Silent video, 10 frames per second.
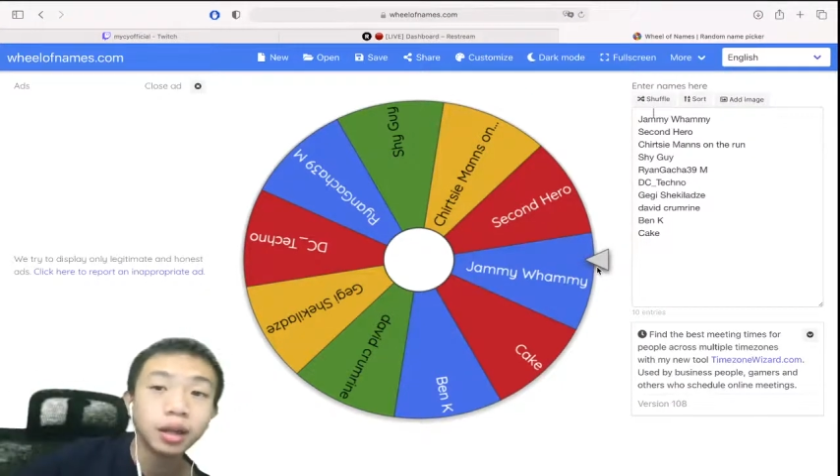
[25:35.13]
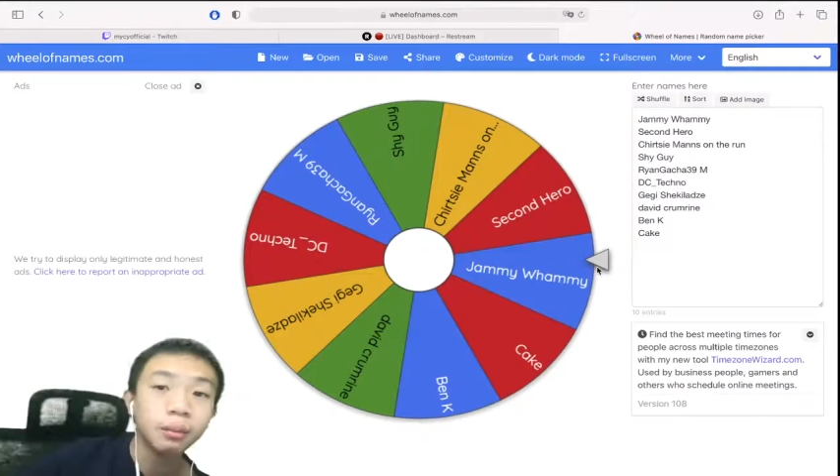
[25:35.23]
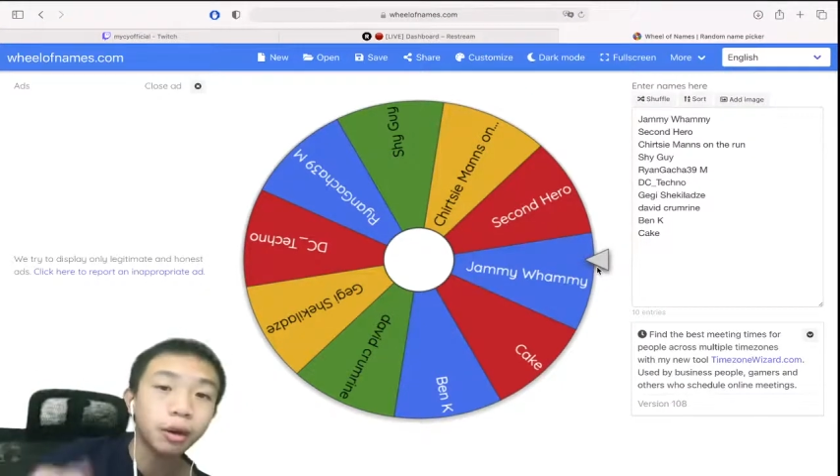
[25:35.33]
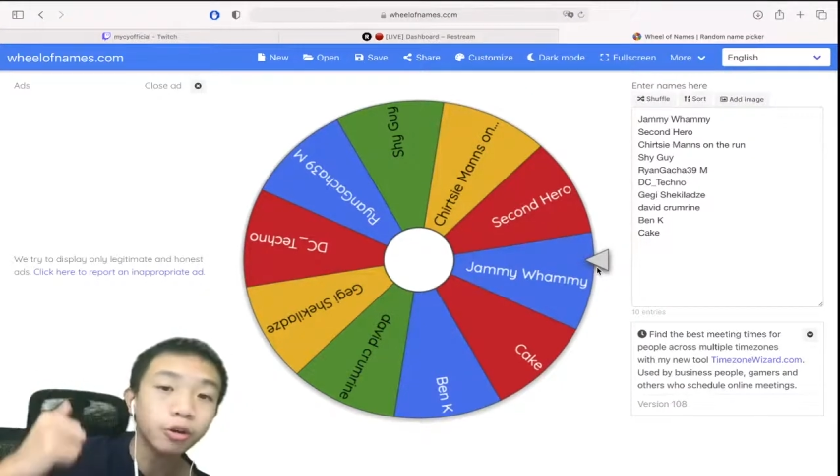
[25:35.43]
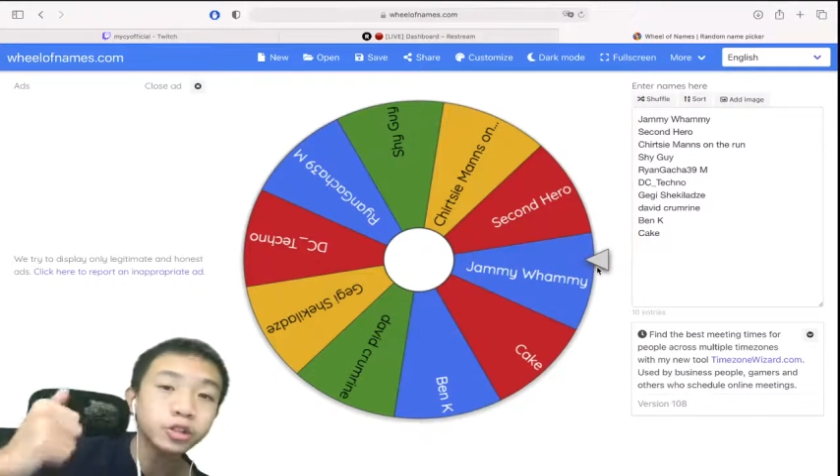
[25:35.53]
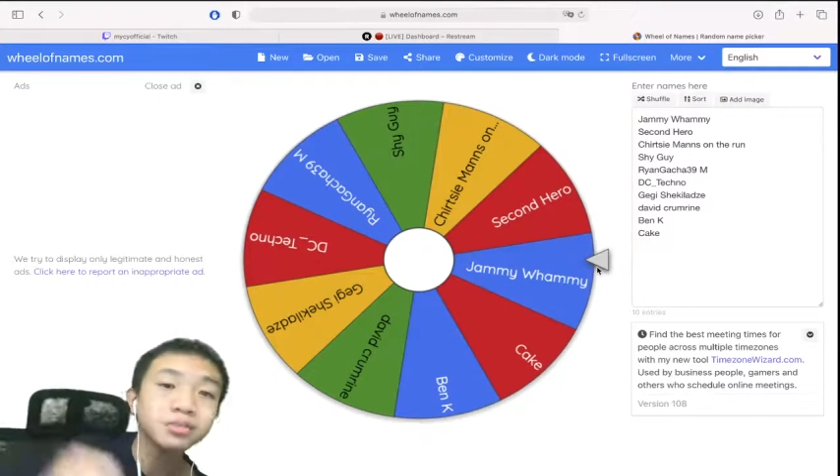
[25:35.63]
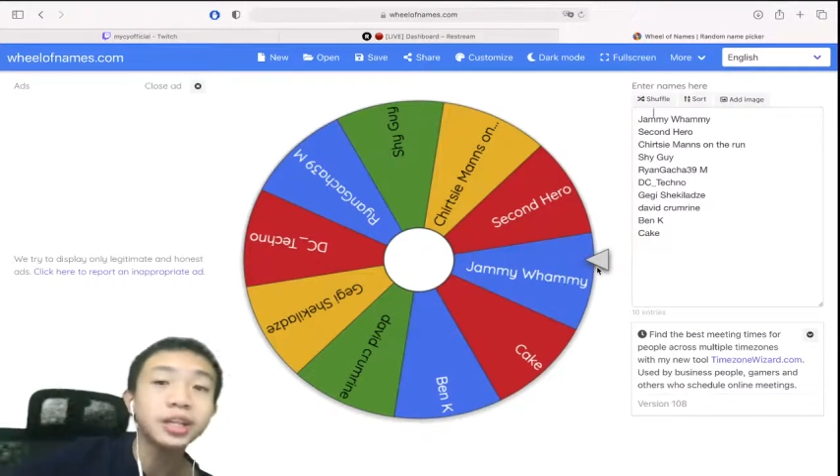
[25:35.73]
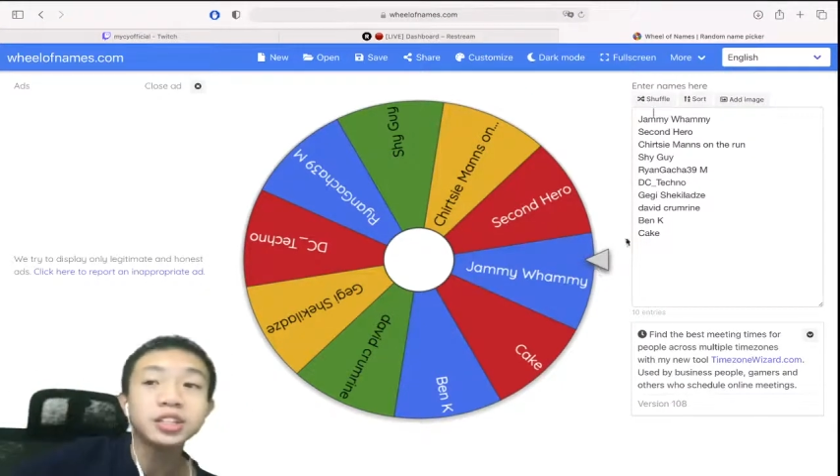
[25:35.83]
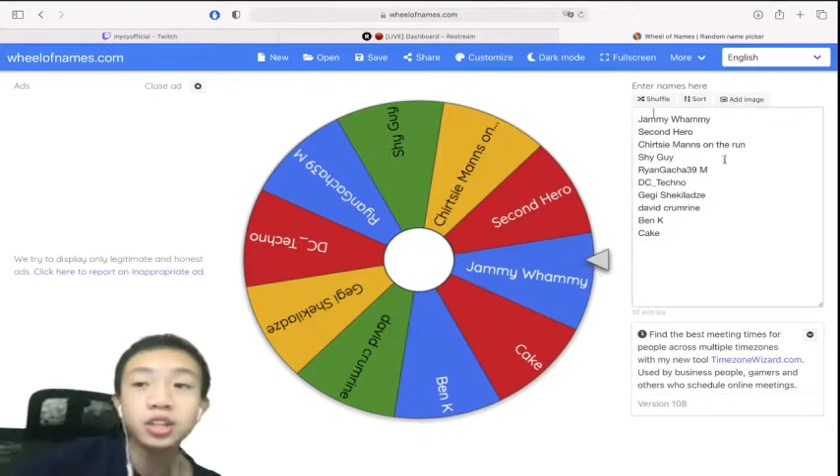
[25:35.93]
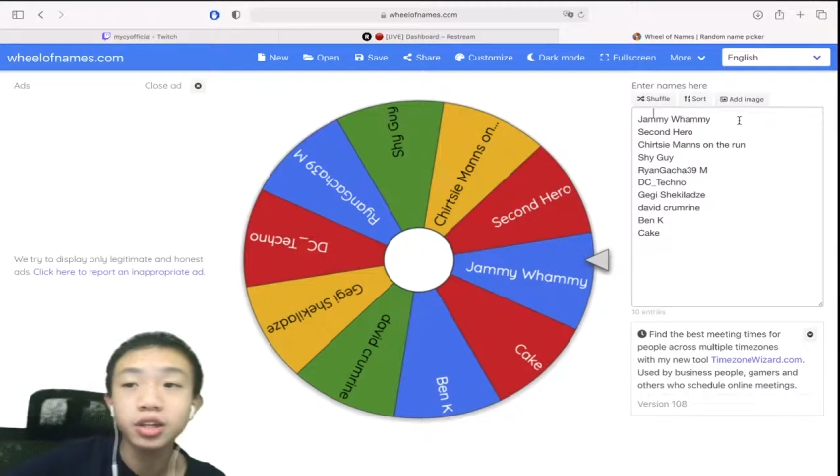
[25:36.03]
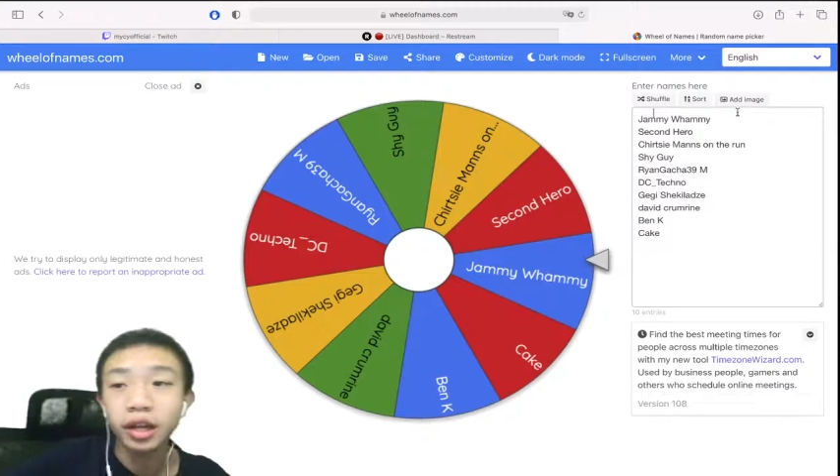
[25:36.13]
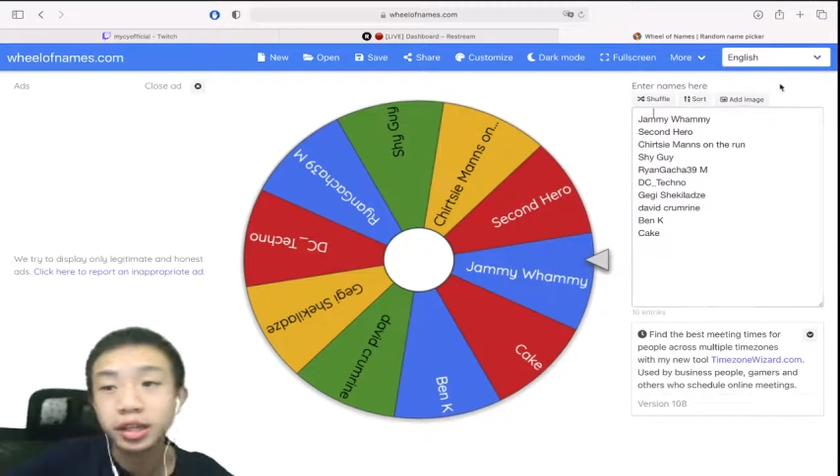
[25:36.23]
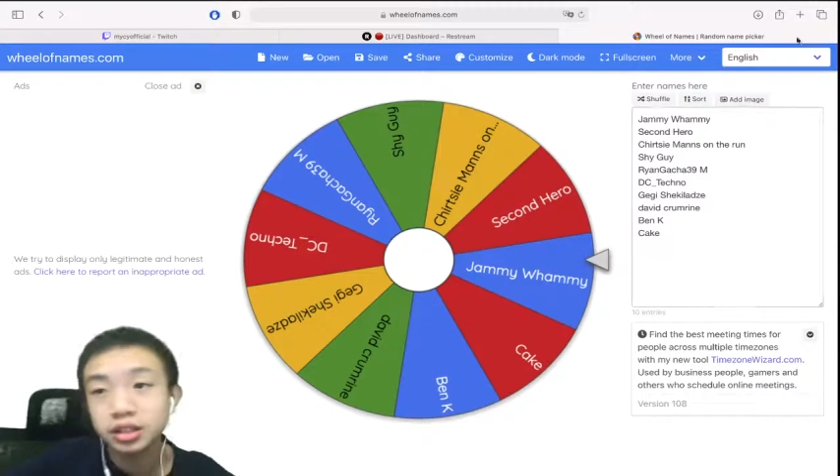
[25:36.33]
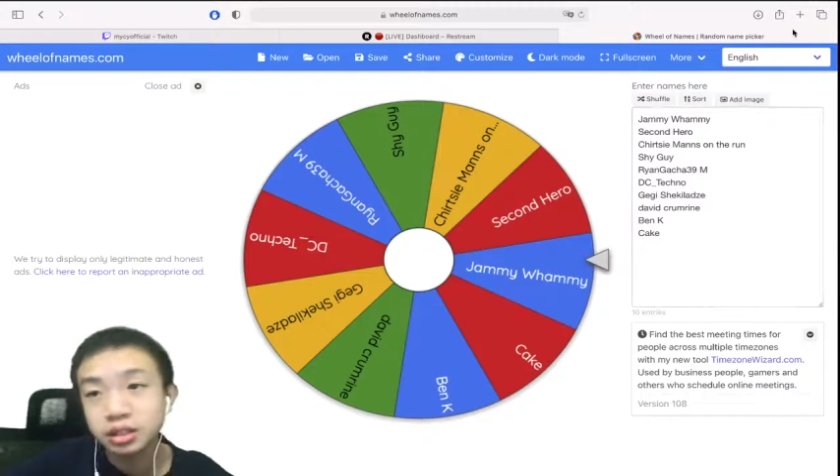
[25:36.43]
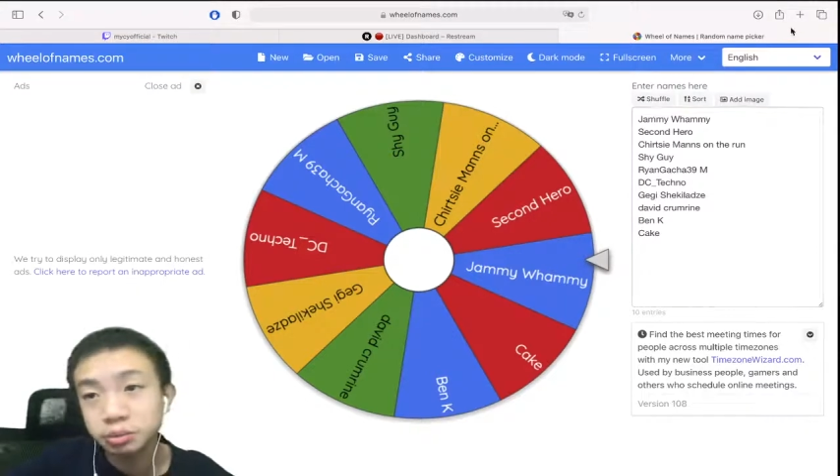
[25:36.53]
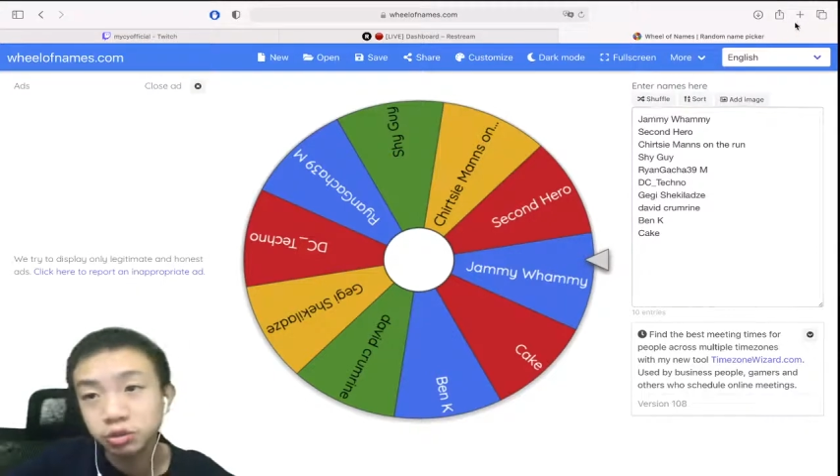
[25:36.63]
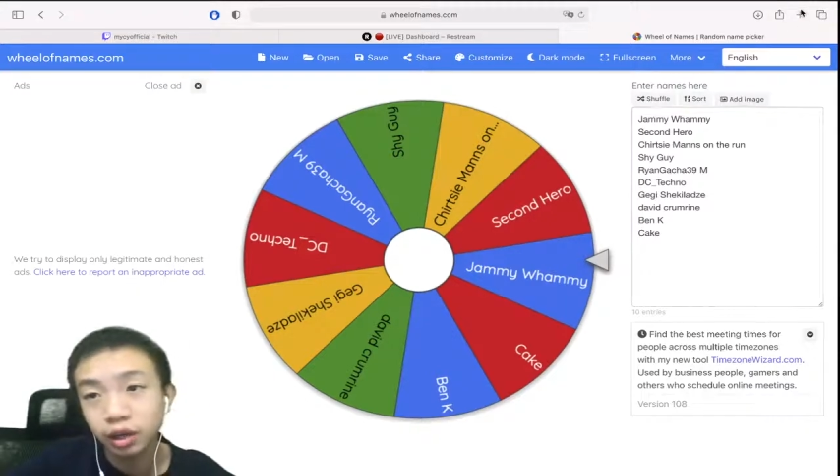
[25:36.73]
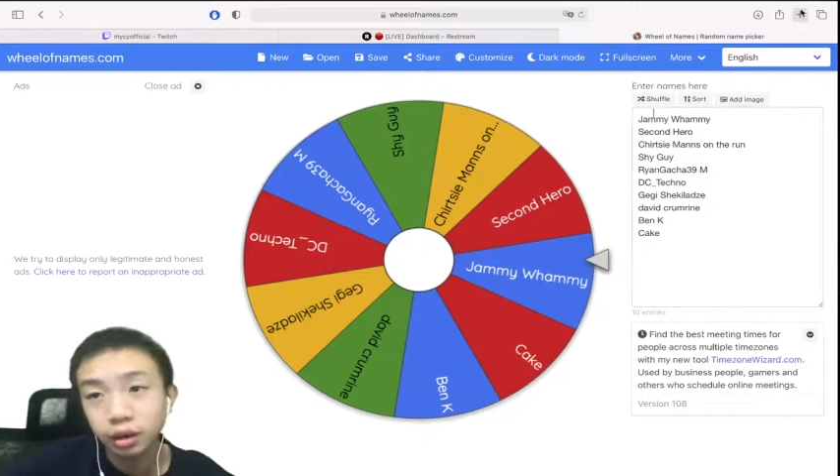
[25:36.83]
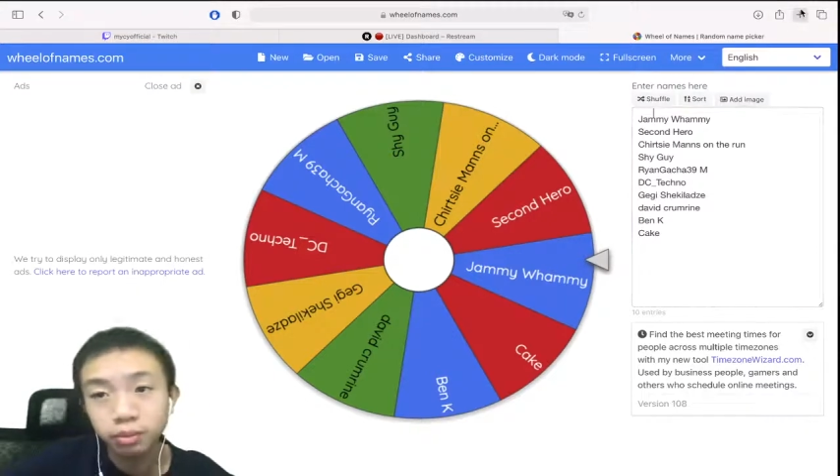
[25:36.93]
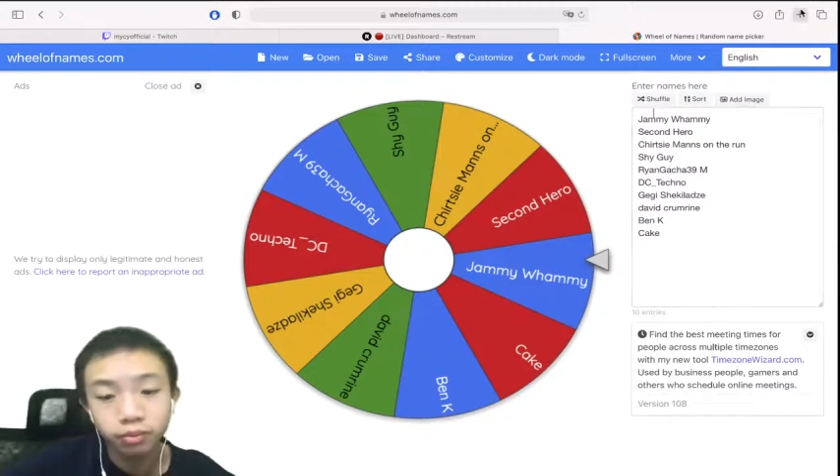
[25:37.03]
But also make sure you like and subscribe